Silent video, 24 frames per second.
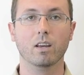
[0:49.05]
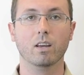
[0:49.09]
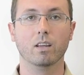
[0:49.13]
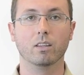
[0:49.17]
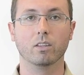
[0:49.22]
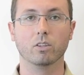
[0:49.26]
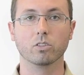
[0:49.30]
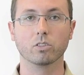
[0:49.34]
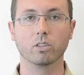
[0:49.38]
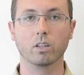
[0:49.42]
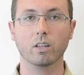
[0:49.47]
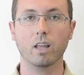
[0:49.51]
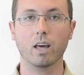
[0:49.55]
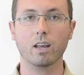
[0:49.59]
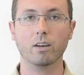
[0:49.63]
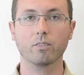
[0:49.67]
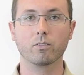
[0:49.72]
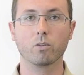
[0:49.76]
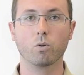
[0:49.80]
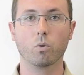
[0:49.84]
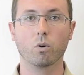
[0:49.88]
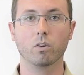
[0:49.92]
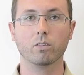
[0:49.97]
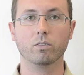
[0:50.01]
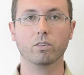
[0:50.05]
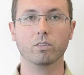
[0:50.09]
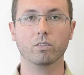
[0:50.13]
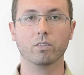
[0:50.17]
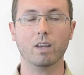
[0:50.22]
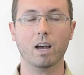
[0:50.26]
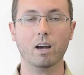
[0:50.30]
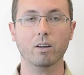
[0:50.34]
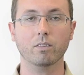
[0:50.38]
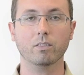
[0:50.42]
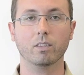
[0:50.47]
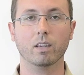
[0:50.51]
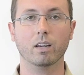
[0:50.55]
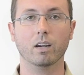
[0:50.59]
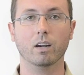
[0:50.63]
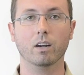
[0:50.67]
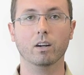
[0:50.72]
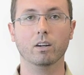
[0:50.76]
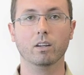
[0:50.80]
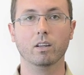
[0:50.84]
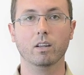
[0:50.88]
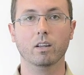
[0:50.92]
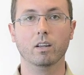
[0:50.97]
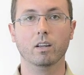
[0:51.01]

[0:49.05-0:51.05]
There's a lot of courses out there,